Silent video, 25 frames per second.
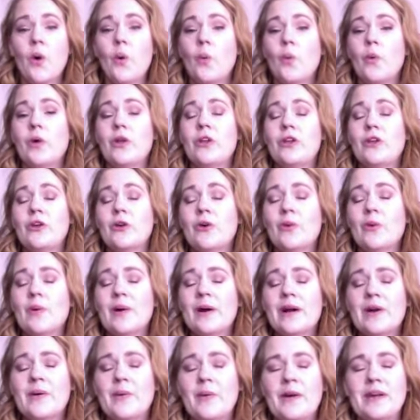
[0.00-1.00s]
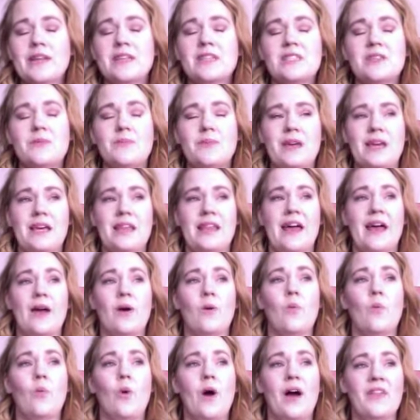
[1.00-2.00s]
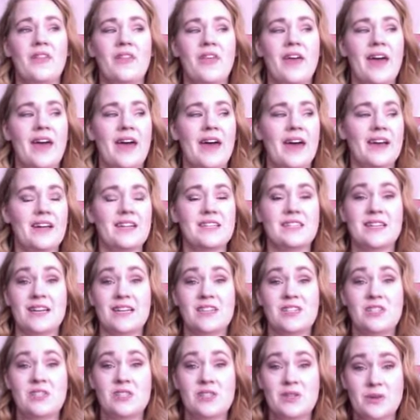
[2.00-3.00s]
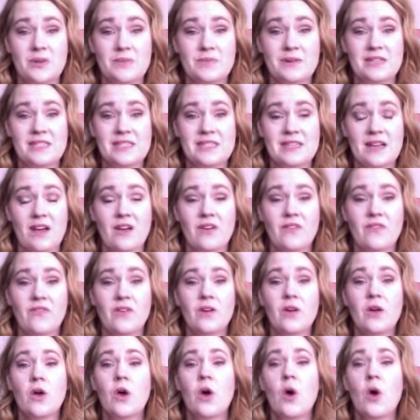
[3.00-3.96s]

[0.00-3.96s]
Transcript: when you are going to be like, what the heck did I do to myself?